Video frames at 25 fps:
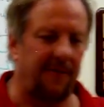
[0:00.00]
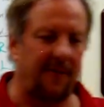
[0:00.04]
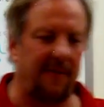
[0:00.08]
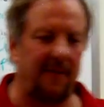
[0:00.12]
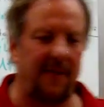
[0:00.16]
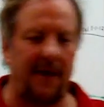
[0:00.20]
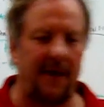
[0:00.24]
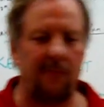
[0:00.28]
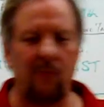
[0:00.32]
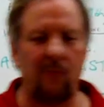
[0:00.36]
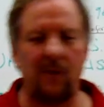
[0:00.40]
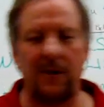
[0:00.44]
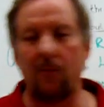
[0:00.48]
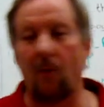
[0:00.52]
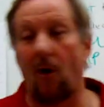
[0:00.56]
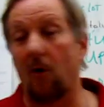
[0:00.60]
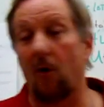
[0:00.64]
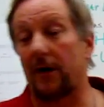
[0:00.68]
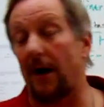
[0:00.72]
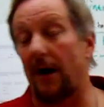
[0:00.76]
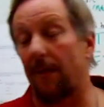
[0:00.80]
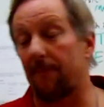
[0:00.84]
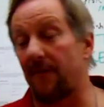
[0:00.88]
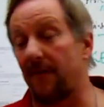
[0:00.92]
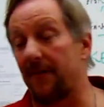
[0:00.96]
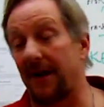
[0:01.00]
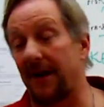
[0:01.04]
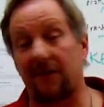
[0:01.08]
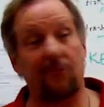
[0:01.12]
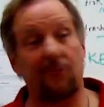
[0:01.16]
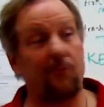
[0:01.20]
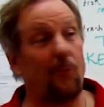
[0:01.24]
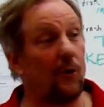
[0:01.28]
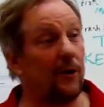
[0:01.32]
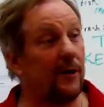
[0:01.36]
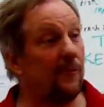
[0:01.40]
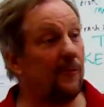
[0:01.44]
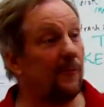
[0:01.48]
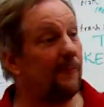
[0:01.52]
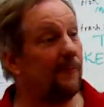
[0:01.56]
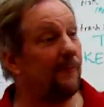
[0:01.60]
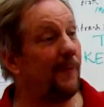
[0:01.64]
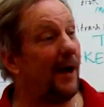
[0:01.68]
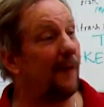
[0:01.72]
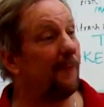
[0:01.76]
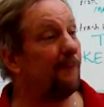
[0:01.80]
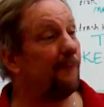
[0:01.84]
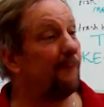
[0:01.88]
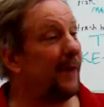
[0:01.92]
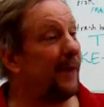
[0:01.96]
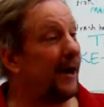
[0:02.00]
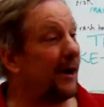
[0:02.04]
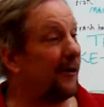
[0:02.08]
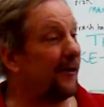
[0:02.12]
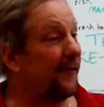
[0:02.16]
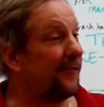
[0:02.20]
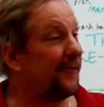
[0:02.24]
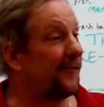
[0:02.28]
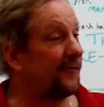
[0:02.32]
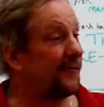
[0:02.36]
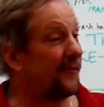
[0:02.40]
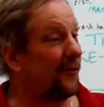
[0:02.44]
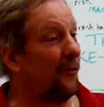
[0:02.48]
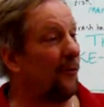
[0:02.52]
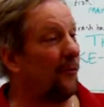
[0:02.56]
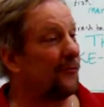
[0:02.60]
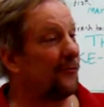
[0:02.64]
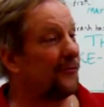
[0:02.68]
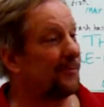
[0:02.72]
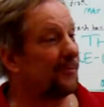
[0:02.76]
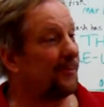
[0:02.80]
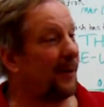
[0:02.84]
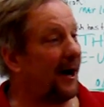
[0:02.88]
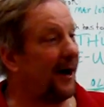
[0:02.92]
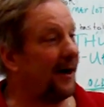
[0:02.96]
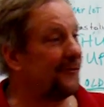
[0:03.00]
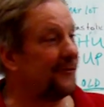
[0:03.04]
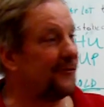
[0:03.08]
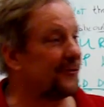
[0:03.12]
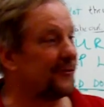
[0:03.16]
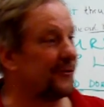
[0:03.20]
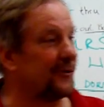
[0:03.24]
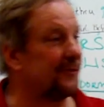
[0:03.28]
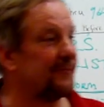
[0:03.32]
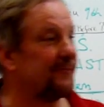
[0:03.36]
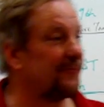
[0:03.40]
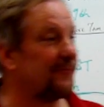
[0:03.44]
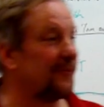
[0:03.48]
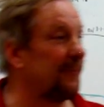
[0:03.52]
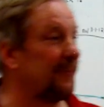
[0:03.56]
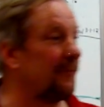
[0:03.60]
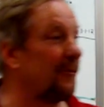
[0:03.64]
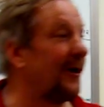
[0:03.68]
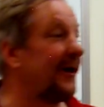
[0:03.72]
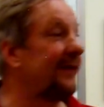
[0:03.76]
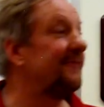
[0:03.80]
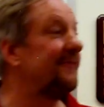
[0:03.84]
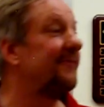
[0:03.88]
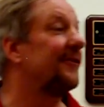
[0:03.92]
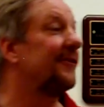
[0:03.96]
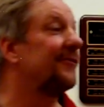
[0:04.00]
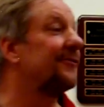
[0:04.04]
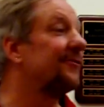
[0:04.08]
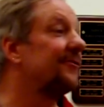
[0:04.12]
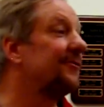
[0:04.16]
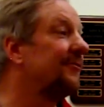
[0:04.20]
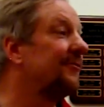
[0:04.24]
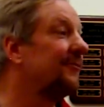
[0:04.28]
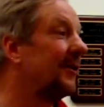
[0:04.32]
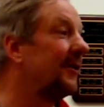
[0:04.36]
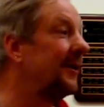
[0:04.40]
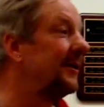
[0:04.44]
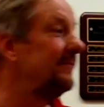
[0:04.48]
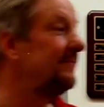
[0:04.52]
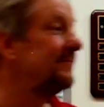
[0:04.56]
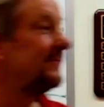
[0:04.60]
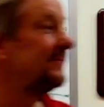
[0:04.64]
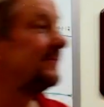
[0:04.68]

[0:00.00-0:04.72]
And then we woke up the next morning, and we met Meredith's old sponsor for breakfast, right?